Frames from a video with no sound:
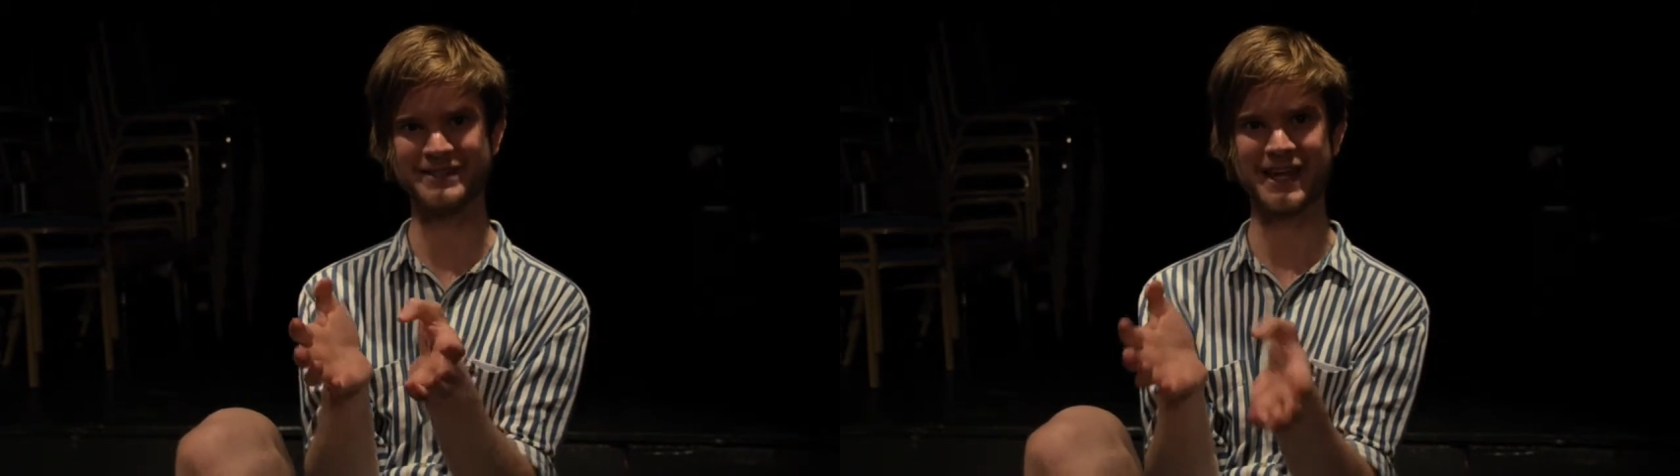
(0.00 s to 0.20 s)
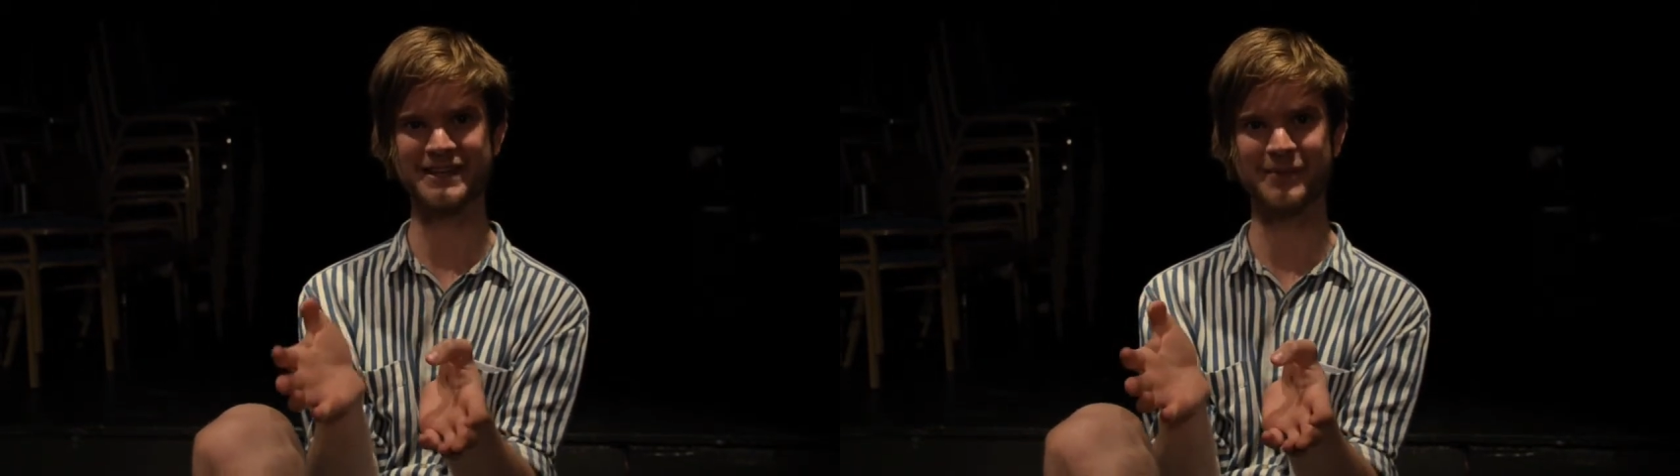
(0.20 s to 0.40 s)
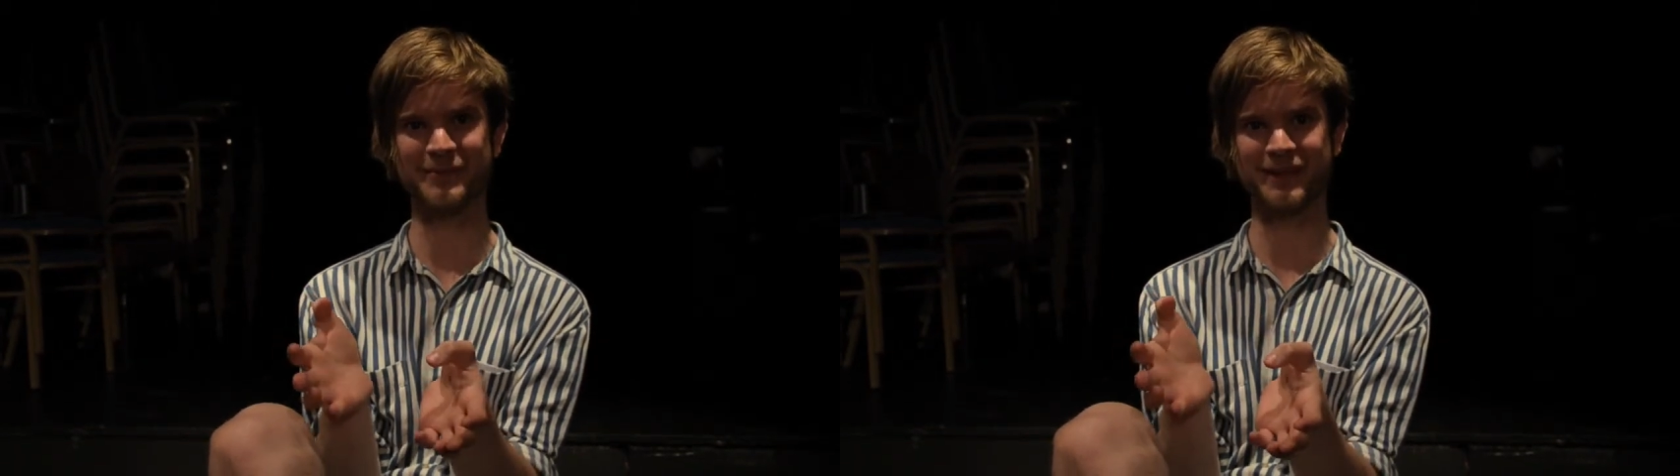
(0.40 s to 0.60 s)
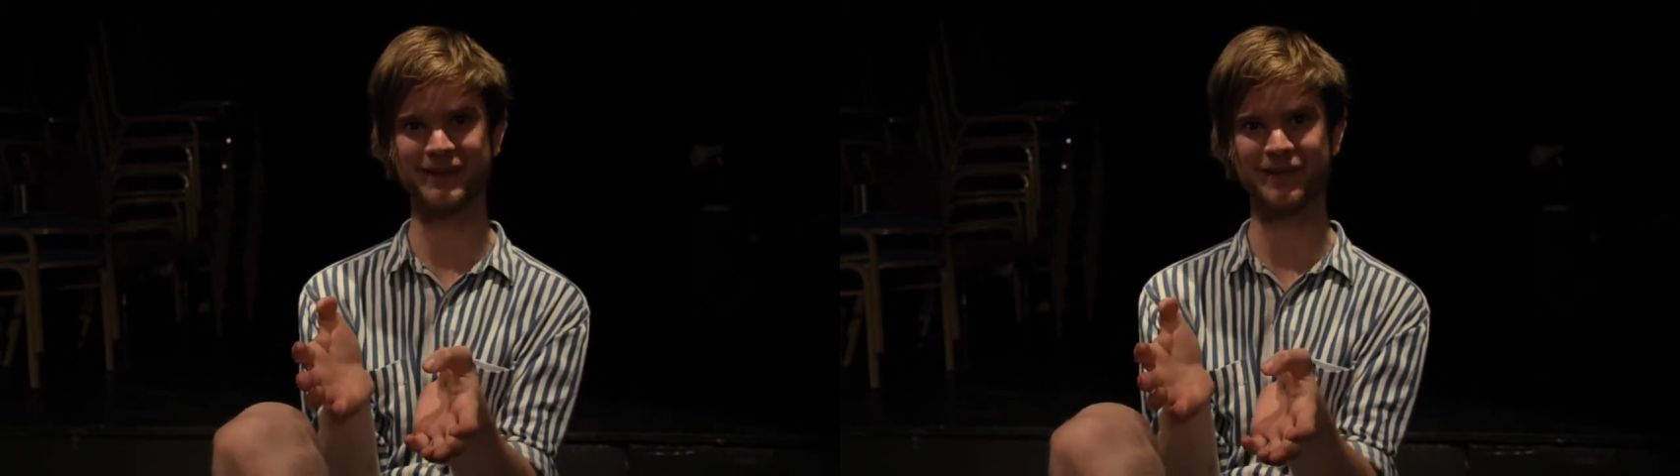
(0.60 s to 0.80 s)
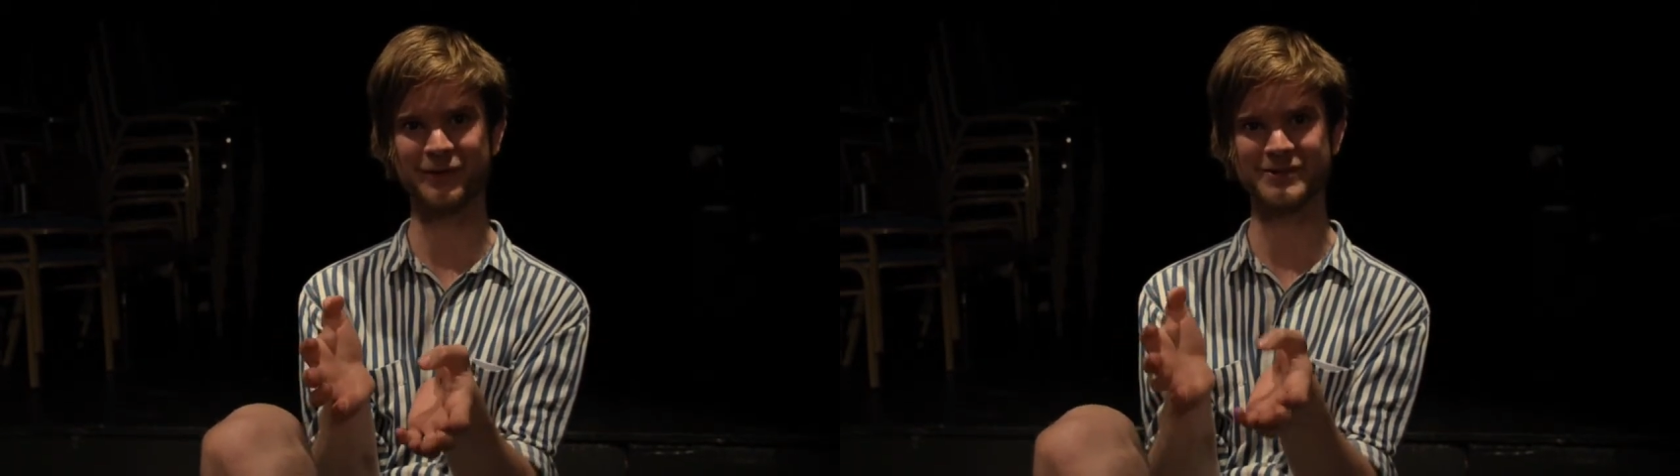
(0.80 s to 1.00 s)
say something
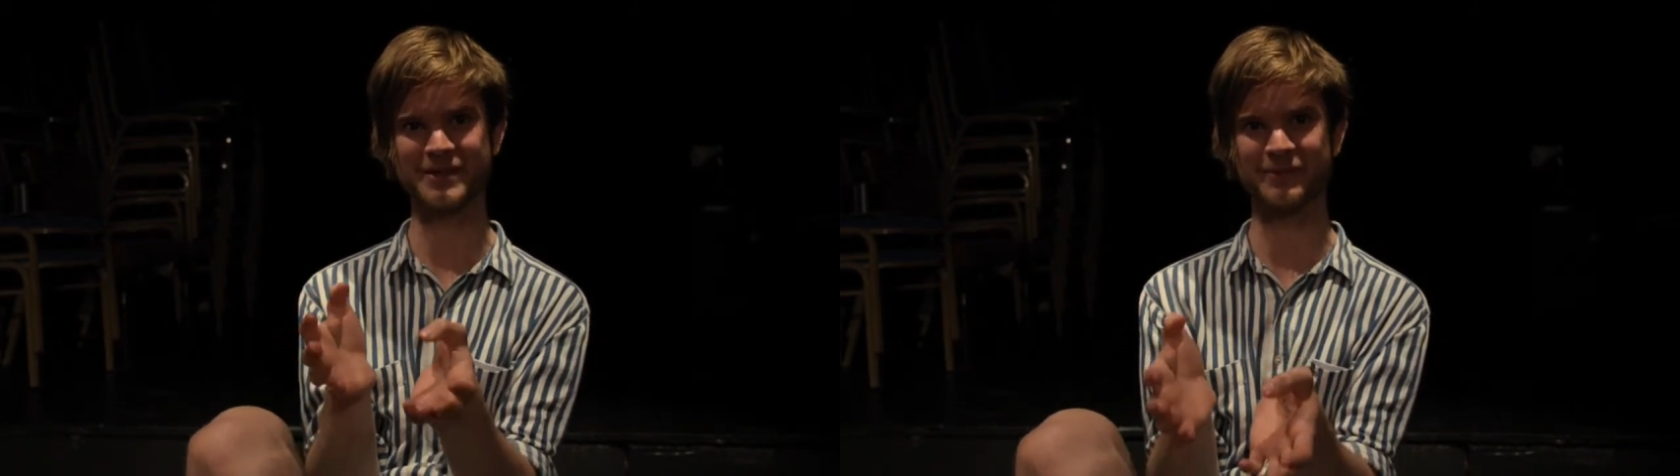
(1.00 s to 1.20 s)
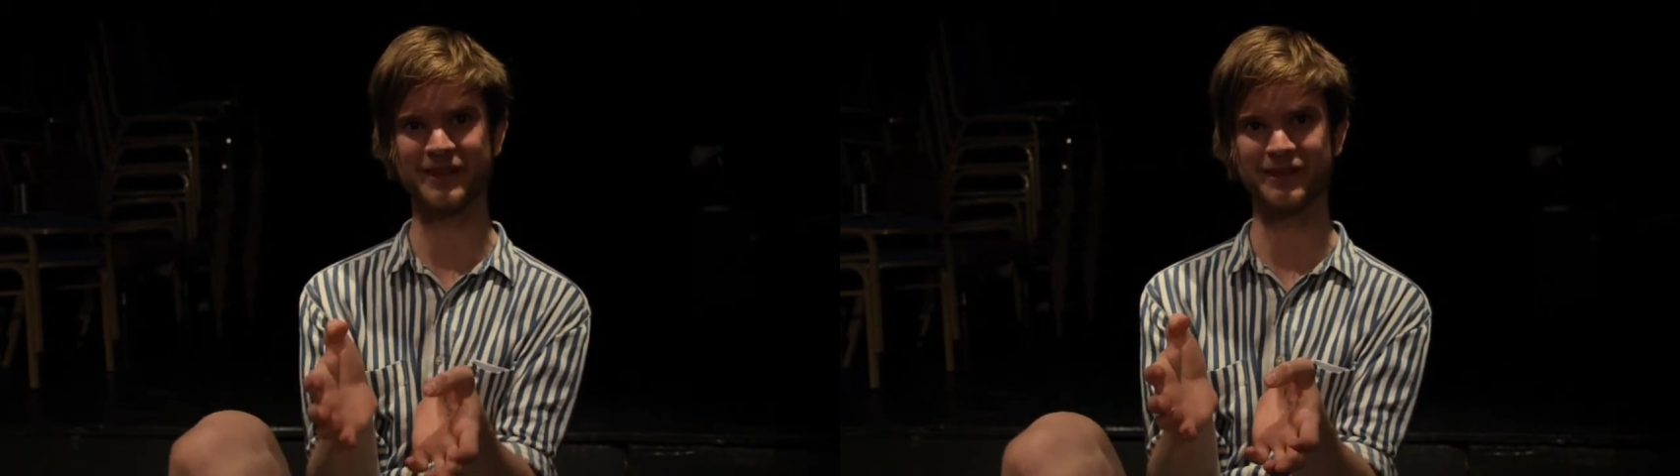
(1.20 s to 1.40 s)
and I've got something